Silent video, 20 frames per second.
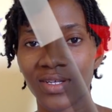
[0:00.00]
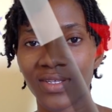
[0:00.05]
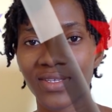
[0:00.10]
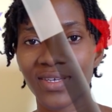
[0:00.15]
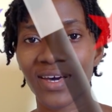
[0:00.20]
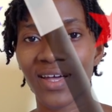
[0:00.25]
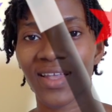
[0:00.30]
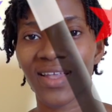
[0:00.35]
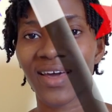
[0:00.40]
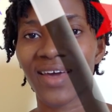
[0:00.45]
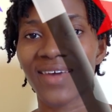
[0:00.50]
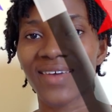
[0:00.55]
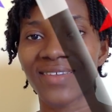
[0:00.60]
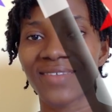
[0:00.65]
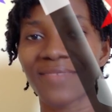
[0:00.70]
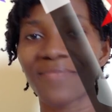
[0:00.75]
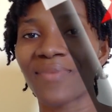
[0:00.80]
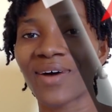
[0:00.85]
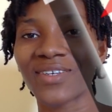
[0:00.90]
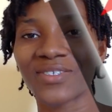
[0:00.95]
They are like
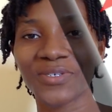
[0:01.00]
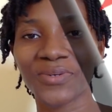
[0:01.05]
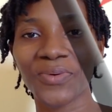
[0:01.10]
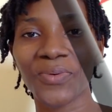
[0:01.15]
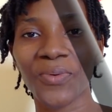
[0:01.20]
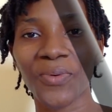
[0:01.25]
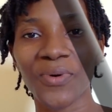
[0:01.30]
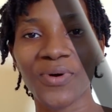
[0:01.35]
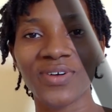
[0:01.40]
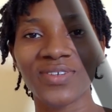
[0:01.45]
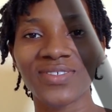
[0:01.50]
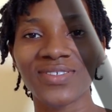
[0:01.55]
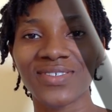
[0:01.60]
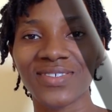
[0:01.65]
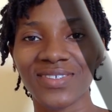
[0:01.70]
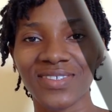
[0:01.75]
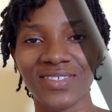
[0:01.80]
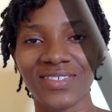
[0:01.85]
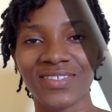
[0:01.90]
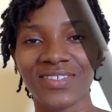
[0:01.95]
the magic
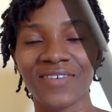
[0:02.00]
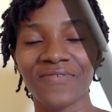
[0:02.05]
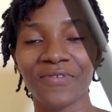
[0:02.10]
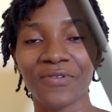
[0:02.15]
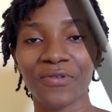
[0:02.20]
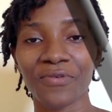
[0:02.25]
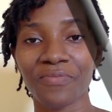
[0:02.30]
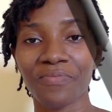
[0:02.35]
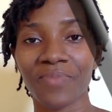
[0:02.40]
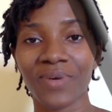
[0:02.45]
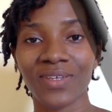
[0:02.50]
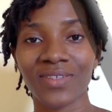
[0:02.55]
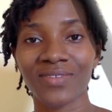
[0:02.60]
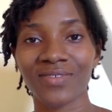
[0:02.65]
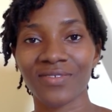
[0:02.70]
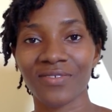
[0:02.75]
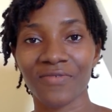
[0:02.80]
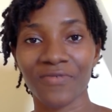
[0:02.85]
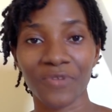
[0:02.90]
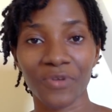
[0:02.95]
wands in the
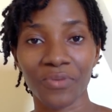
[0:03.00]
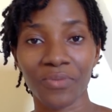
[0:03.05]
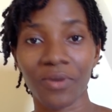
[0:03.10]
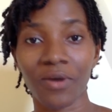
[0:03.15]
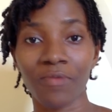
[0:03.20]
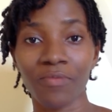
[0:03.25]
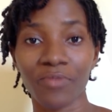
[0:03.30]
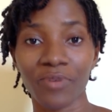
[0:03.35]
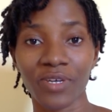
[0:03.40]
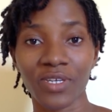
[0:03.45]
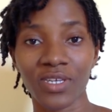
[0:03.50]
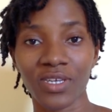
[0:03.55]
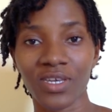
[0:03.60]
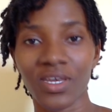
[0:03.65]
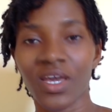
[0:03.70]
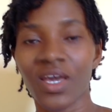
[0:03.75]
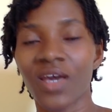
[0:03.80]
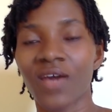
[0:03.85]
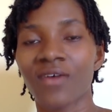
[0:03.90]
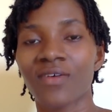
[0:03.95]
development of the human body,
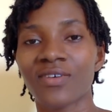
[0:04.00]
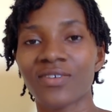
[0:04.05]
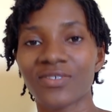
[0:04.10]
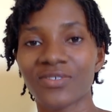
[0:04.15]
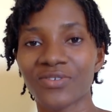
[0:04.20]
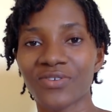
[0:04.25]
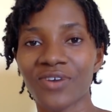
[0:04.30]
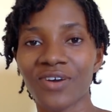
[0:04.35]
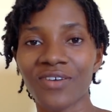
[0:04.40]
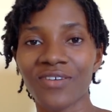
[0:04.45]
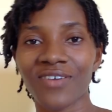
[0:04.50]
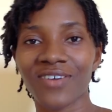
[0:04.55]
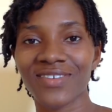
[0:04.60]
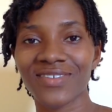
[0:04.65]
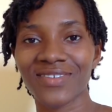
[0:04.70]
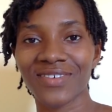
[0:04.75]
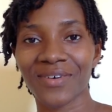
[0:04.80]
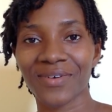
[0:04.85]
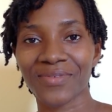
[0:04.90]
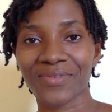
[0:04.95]
because the neural
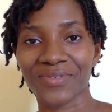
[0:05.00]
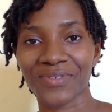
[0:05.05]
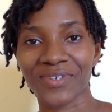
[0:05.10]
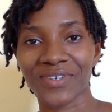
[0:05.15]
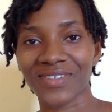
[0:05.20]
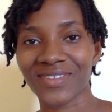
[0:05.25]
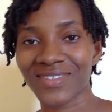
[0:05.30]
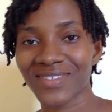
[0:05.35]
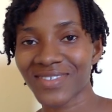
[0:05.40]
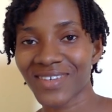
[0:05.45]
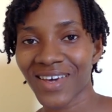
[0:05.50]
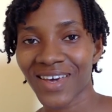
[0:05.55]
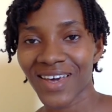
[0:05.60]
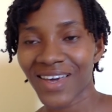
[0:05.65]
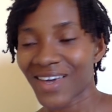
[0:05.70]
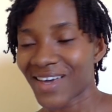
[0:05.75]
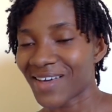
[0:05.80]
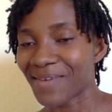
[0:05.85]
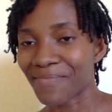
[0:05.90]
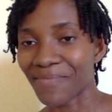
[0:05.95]
crest cells just
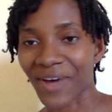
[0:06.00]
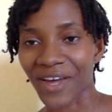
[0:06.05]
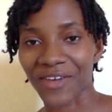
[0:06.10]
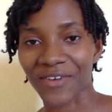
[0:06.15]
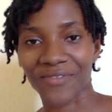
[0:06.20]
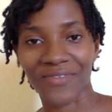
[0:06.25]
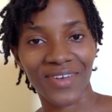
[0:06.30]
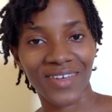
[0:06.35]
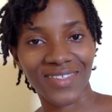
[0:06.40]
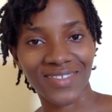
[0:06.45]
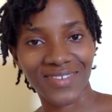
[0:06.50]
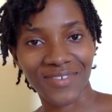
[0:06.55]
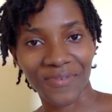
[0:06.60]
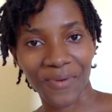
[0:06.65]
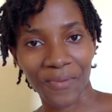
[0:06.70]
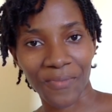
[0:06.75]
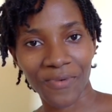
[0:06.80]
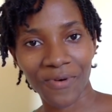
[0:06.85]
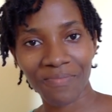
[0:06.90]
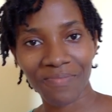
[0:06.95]
migrate
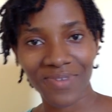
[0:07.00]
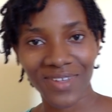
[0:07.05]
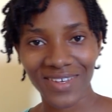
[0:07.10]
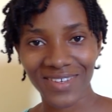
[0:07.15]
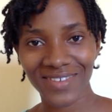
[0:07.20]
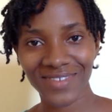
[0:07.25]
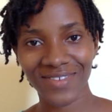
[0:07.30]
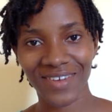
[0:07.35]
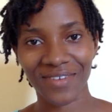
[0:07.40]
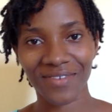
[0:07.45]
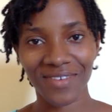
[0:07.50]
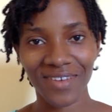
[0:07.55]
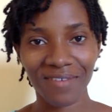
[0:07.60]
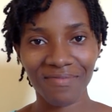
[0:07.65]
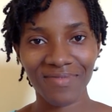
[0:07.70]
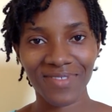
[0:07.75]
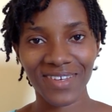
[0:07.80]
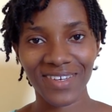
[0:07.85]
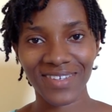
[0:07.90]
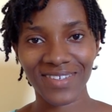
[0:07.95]
from one place to
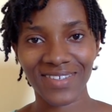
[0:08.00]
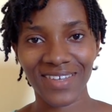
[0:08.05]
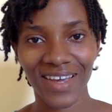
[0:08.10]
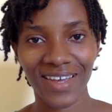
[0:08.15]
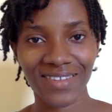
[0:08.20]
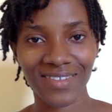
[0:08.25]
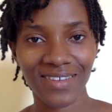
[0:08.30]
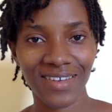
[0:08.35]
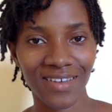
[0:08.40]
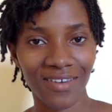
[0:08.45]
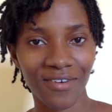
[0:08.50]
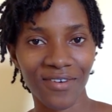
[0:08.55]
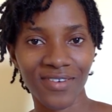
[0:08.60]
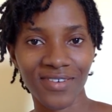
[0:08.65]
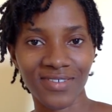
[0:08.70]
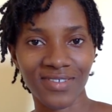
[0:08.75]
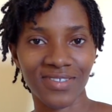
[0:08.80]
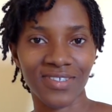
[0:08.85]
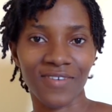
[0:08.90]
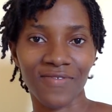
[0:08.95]
another place and then
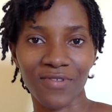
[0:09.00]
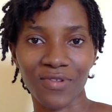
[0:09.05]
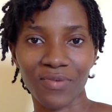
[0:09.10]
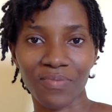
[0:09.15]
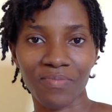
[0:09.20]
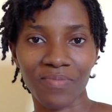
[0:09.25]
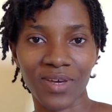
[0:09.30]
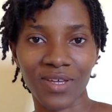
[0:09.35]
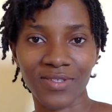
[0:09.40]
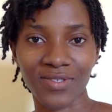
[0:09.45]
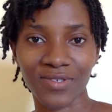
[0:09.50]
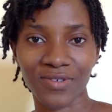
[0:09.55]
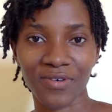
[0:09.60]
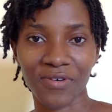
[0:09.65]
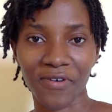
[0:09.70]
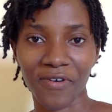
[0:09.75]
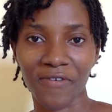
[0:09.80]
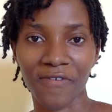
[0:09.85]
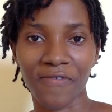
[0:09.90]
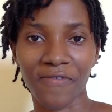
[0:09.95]
cause the development
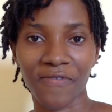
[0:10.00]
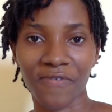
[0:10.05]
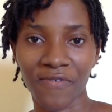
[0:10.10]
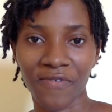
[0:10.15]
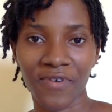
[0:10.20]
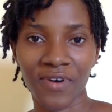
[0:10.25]
of